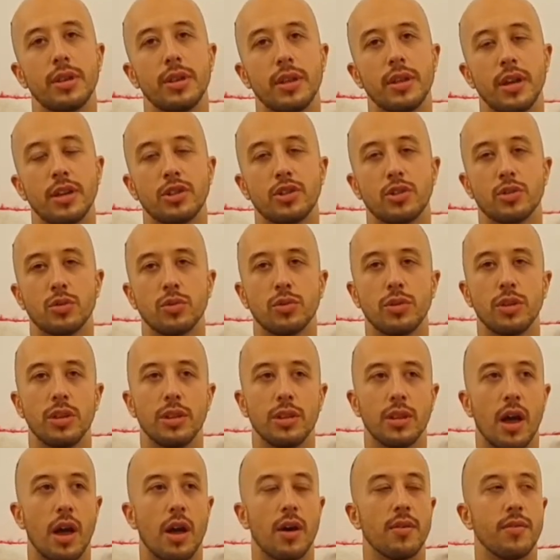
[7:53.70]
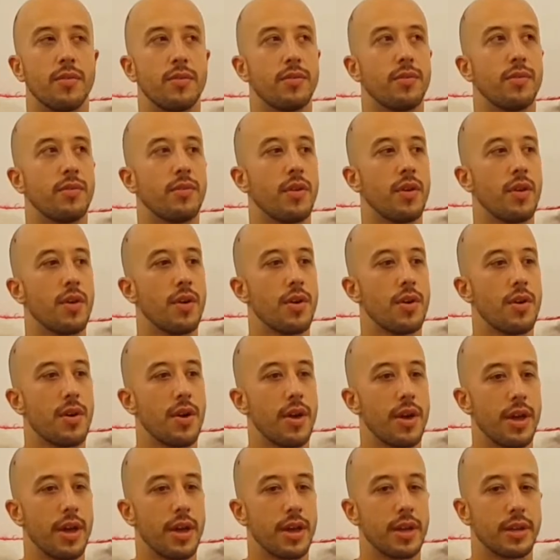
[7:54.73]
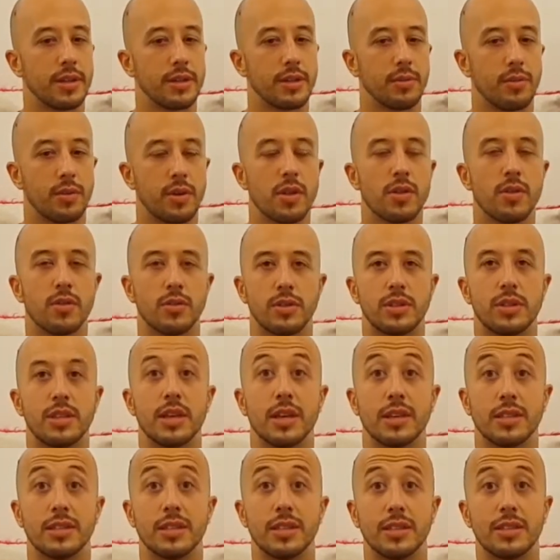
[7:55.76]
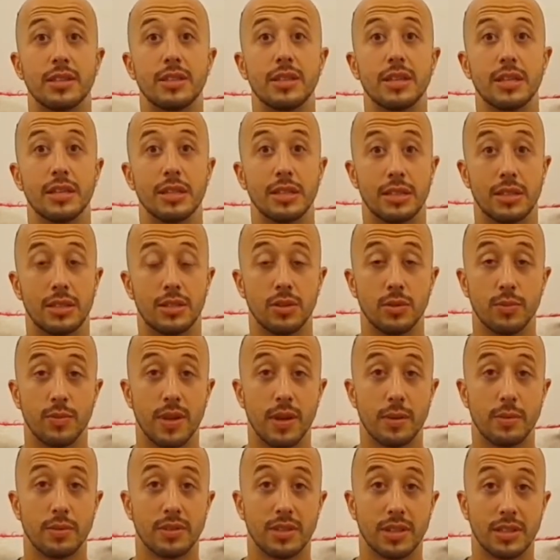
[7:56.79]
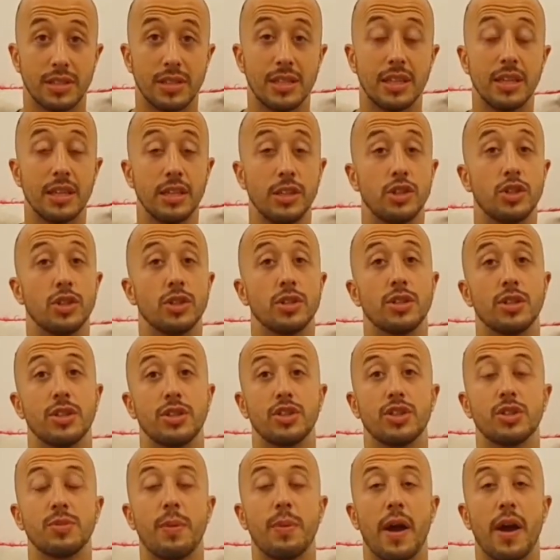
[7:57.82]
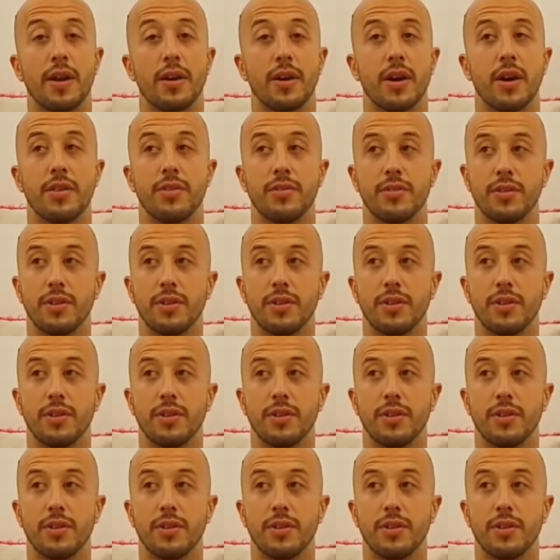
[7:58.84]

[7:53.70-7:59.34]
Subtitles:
I truly love. And one of those things is to be able to teach and to inspire other